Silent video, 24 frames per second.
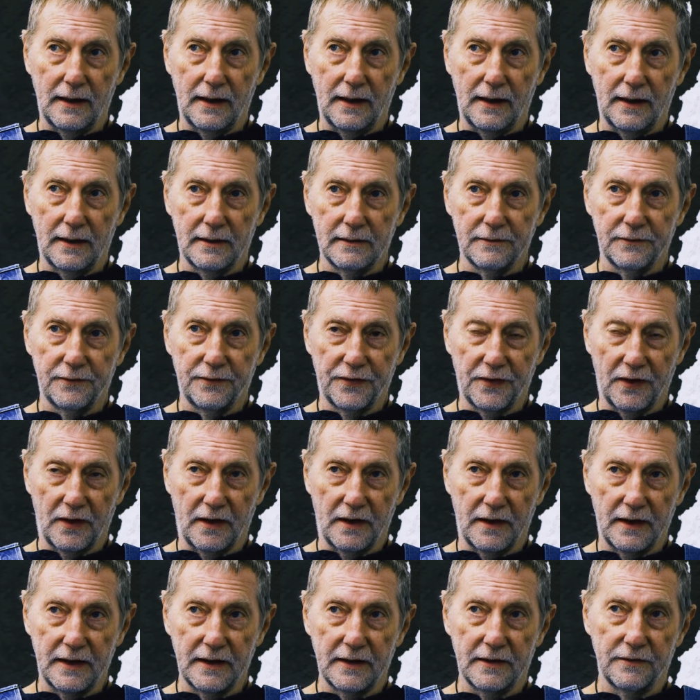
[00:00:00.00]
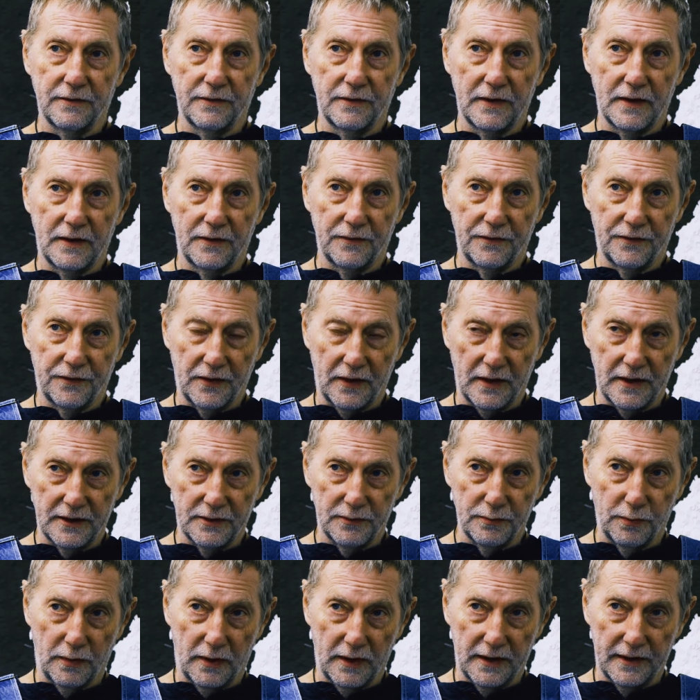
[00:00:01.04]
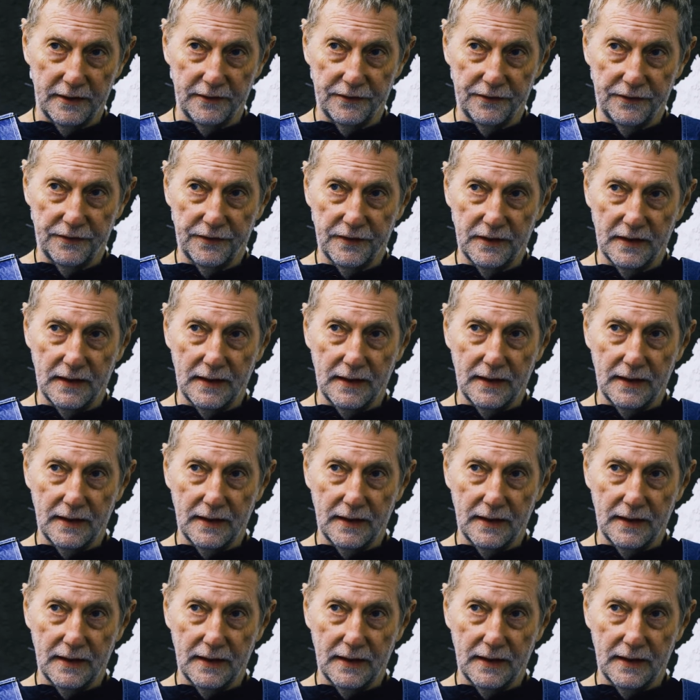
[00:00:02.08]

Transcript: and Frei and Frei's wife.